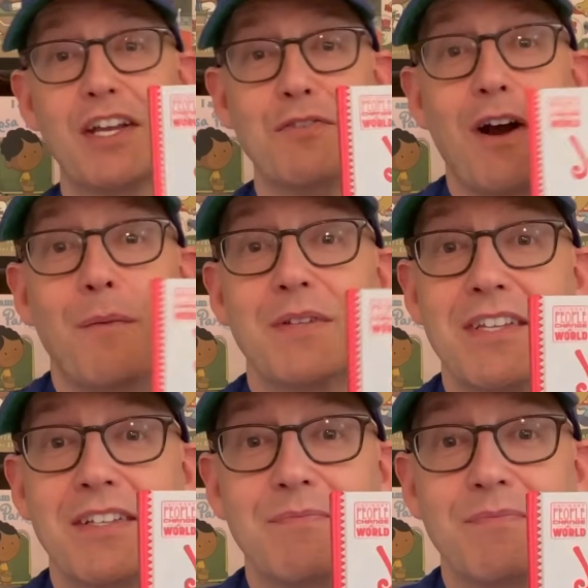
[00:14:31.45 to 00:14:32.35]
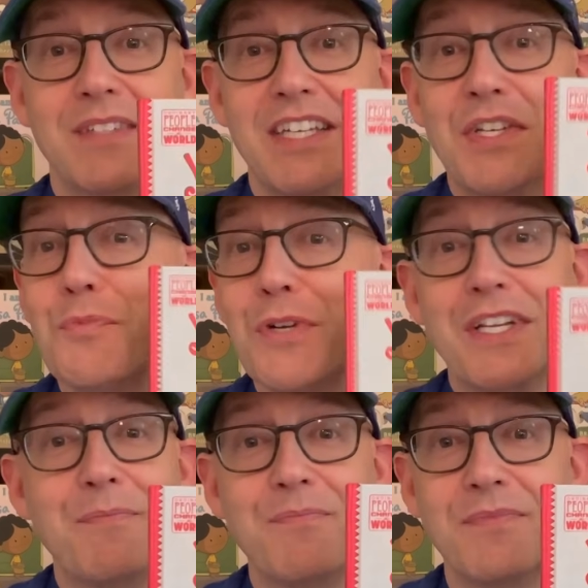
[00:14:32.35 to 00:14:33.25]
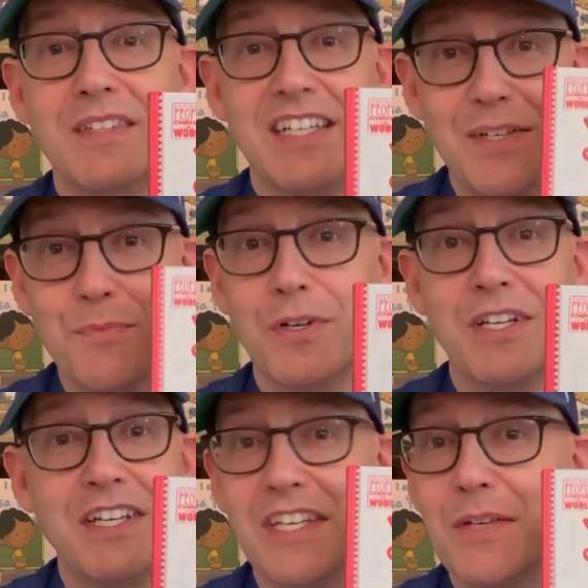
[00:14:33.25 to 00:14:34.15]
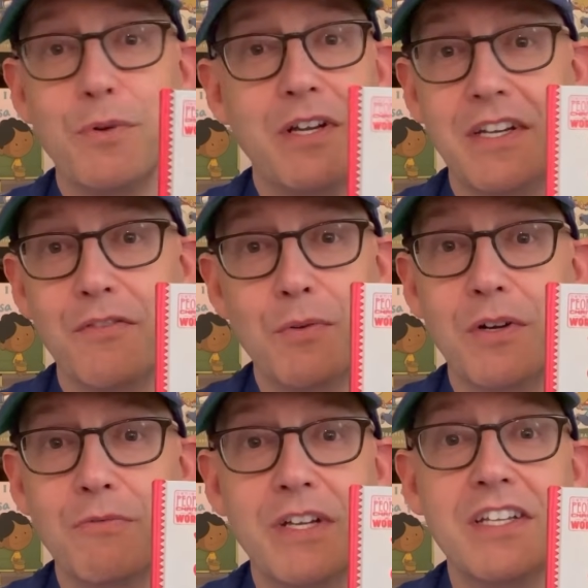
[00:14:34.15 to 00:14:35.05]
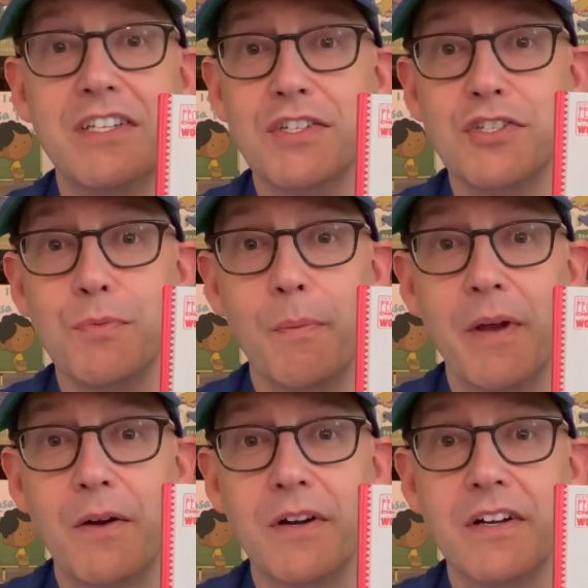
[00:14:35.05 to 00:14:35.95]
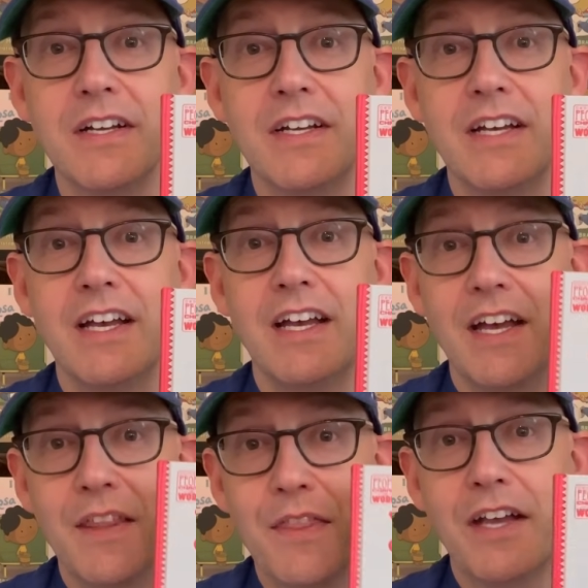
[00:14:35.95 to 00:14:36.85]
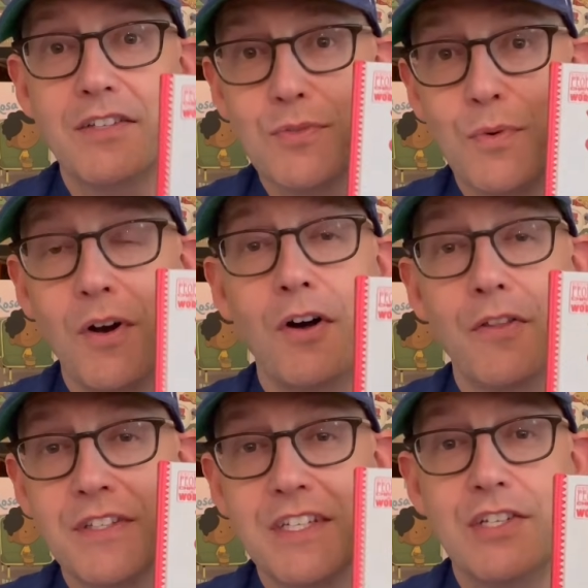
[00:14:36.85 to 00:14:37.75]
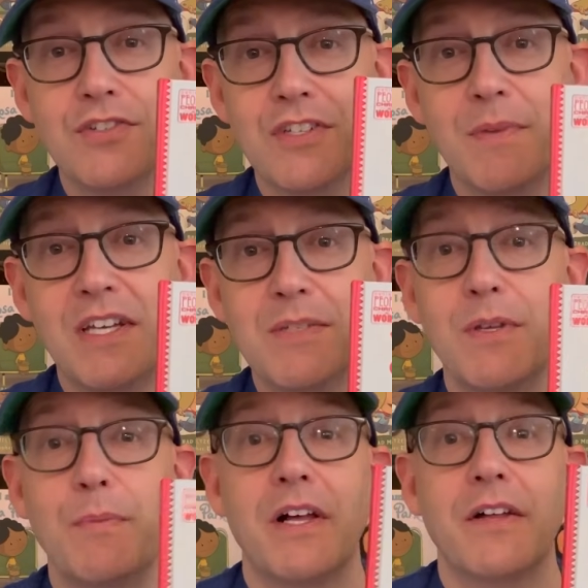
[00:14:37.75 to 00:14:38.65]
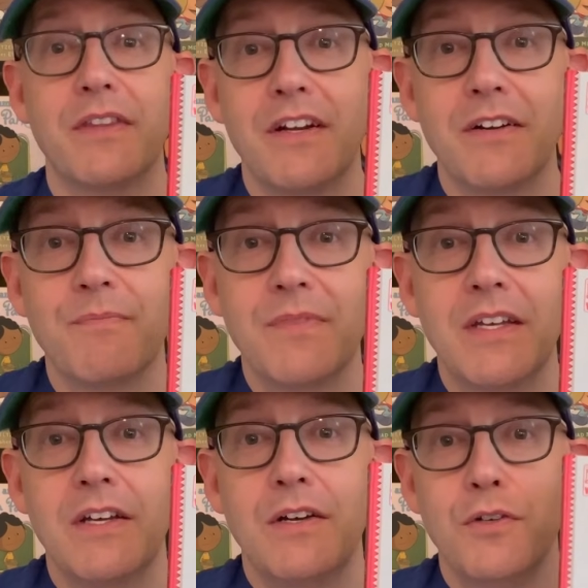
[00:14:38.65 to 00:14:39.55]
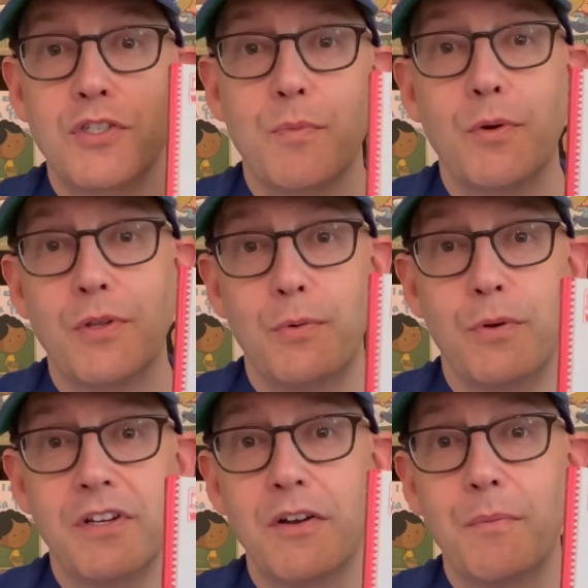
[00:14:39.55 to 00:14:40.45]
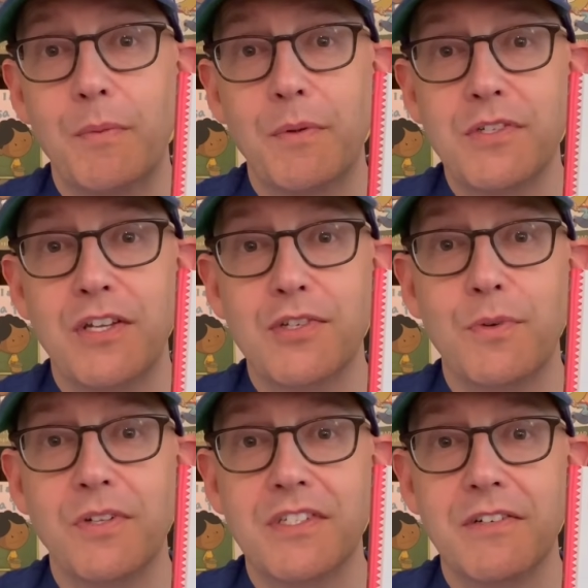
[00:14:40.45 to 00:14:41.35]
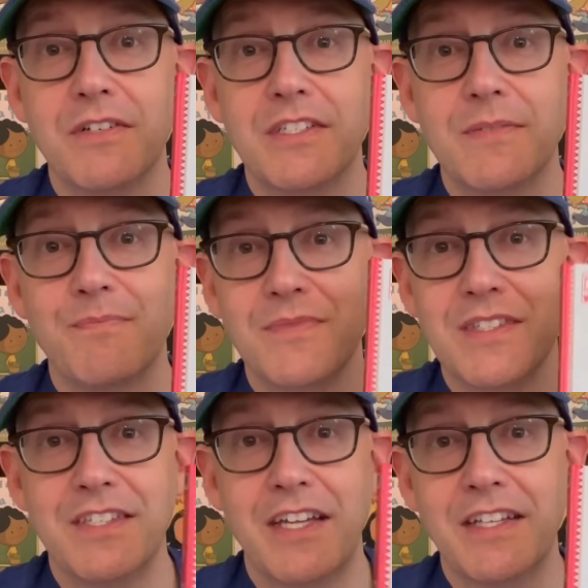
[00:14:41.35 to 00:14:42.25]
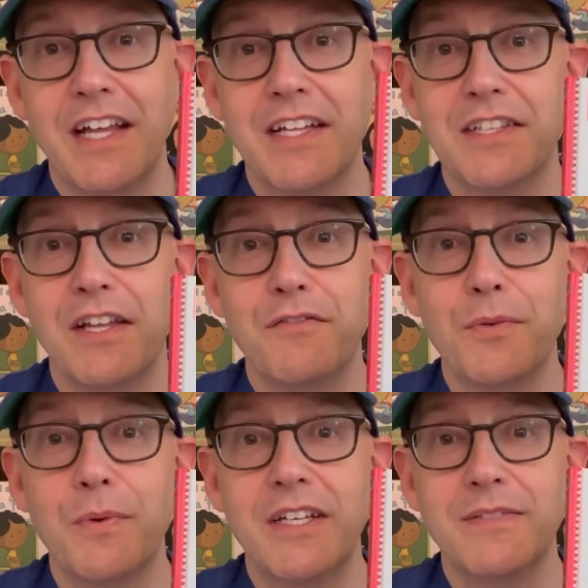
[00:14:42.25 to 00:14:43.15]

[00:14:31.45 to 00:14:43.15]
Robinson. Keep reading, keep reading, keep reading, everyone. Reading is a superpower. And thanks to all the teachers and amazing people out there who support the Ordinary People Change the World series. Sending lots of love your way.